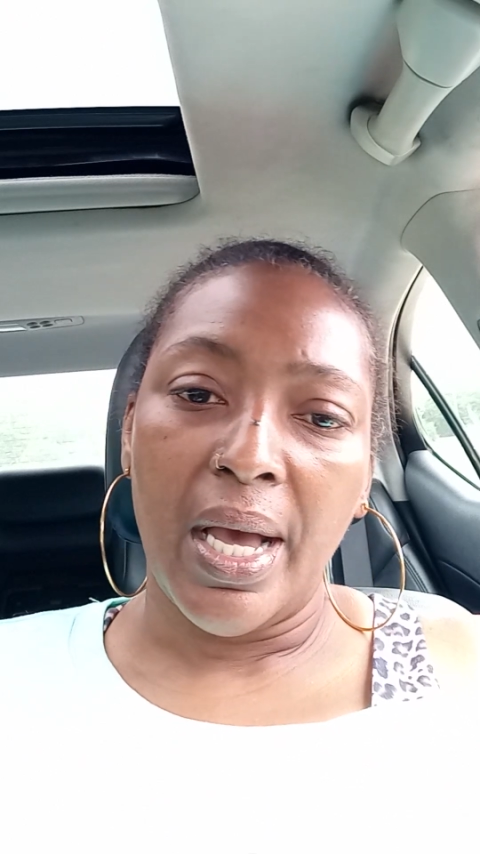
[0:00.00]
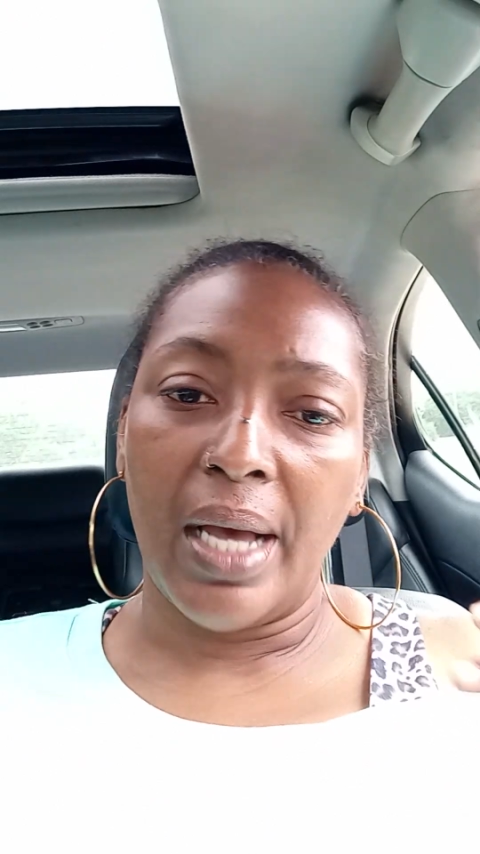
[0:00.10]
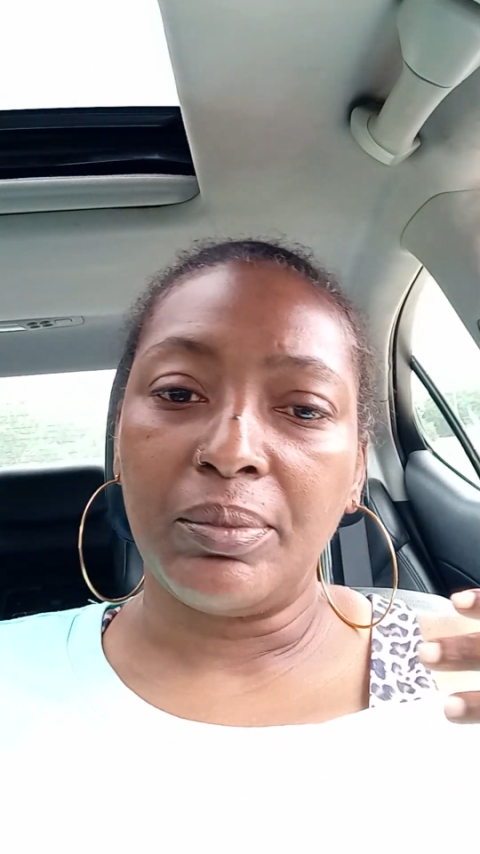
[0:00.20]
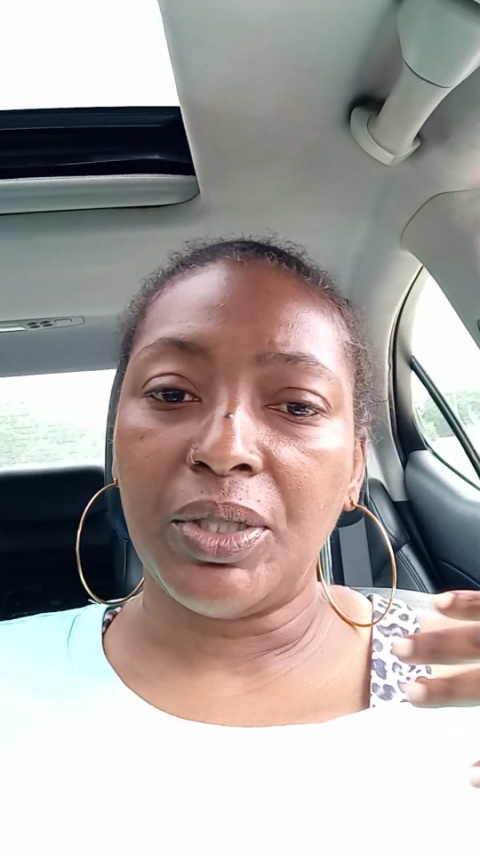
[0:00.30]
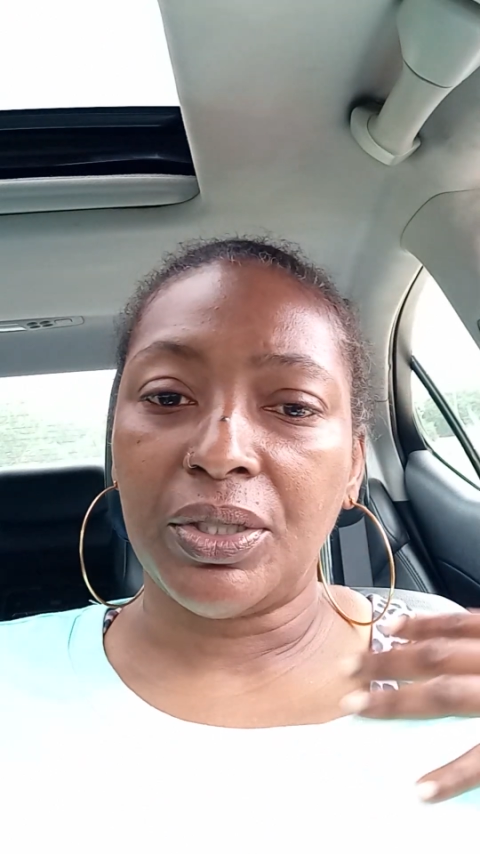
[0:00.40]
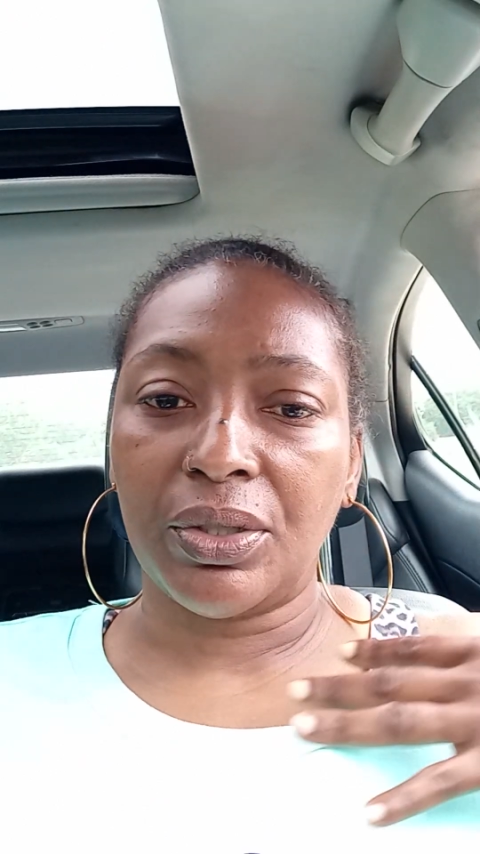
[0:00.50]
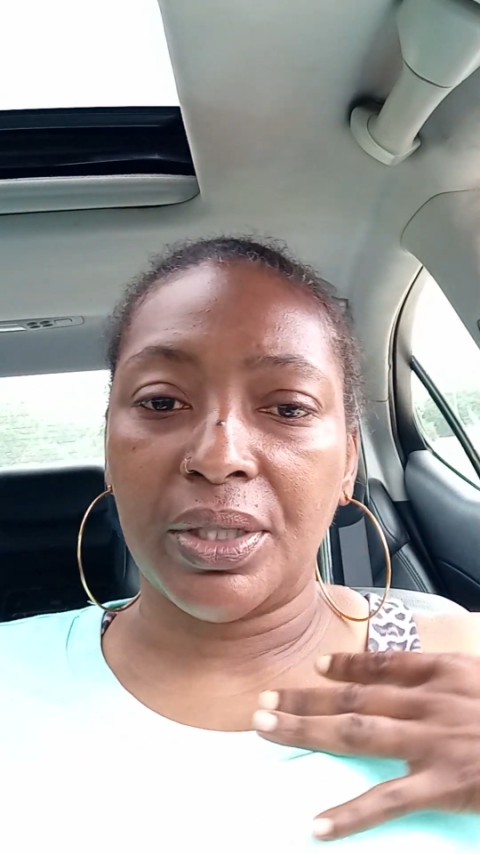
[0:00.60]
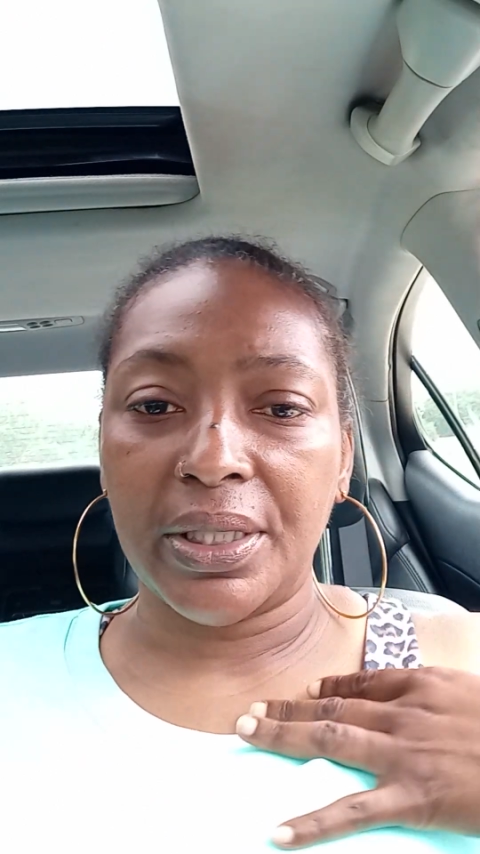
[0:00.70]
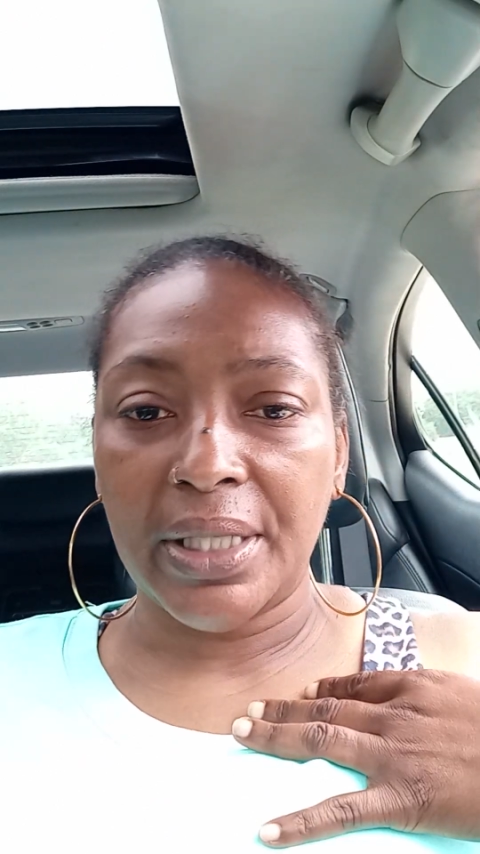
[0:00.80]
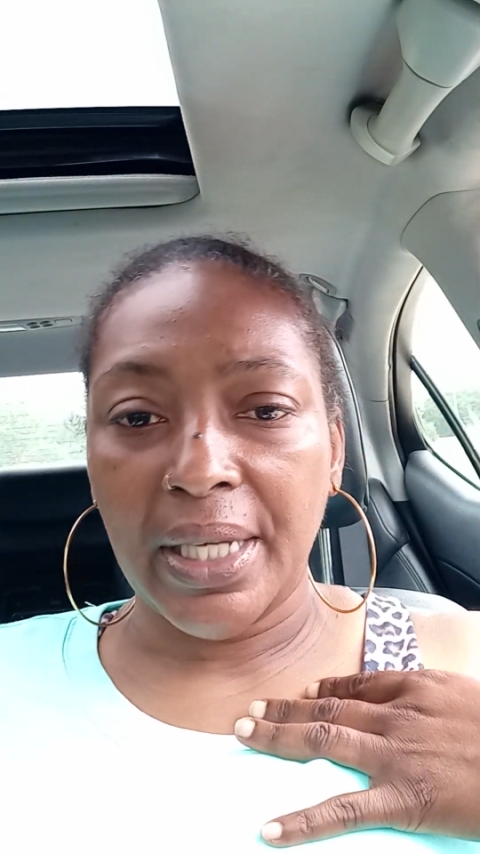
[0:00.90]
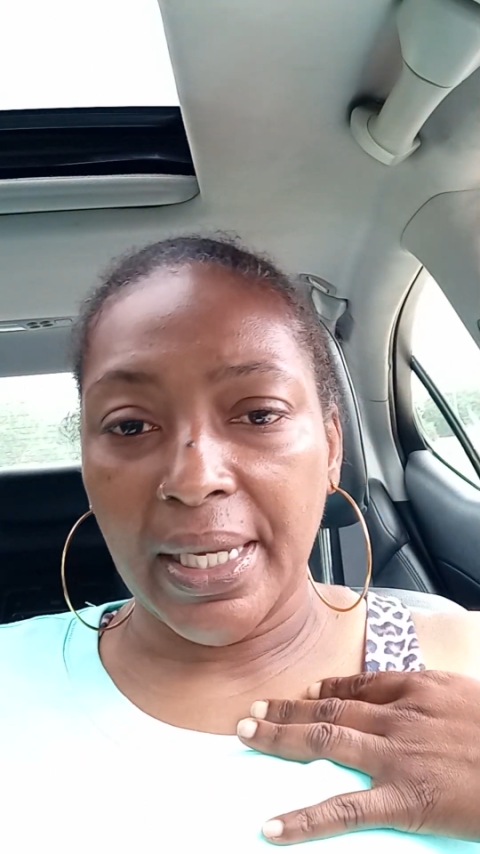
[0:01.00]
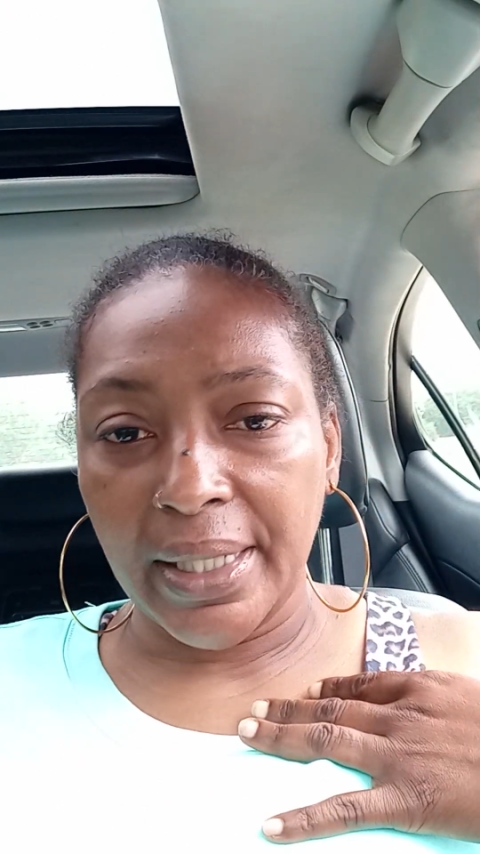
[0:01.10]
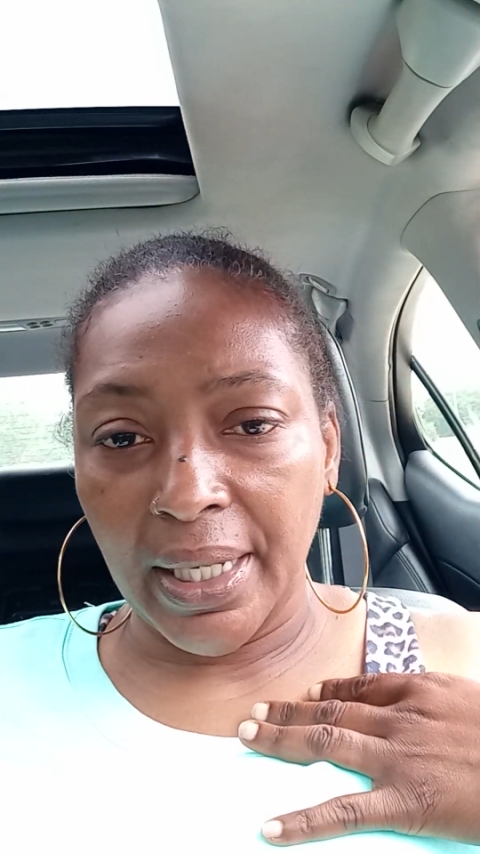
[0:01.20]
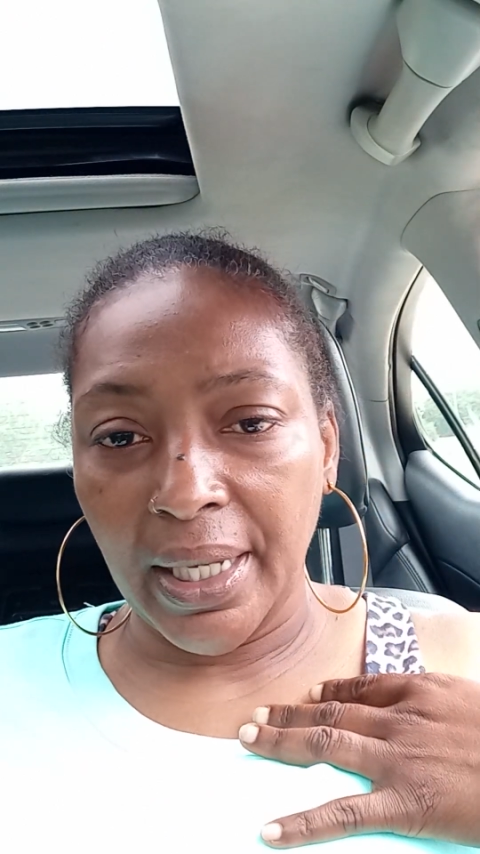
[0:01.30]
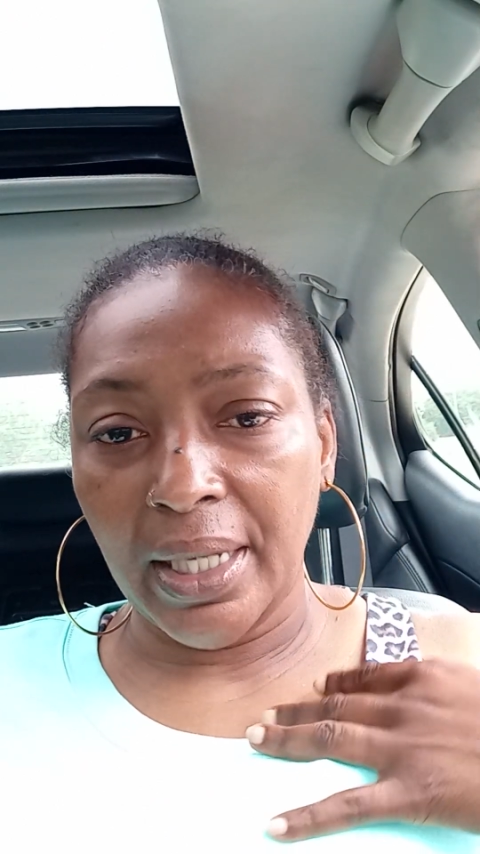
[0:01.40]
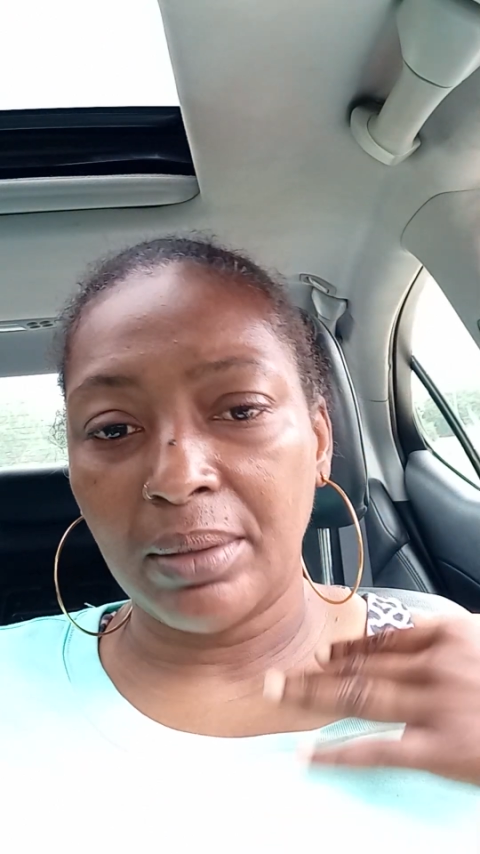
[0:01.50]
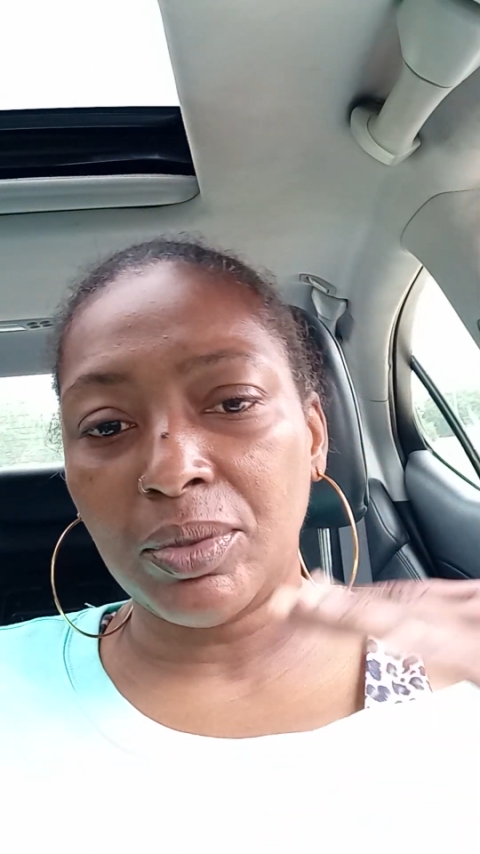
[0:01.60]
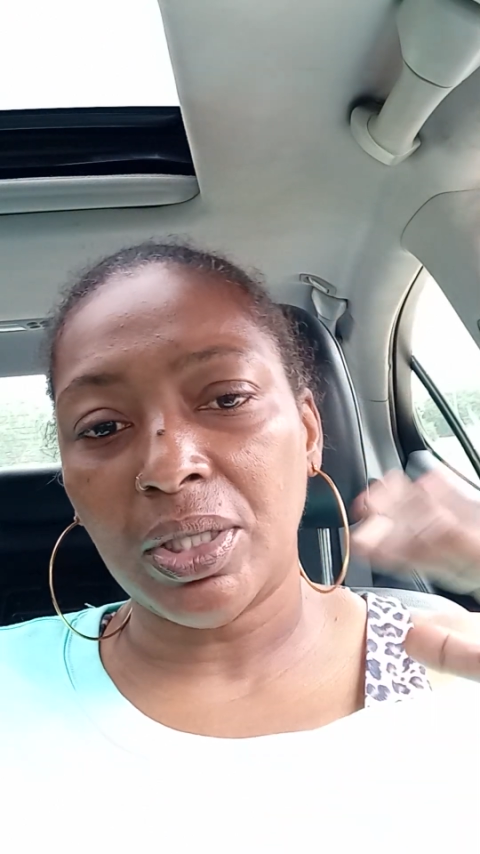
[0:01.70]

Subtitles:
I'm just going to say I came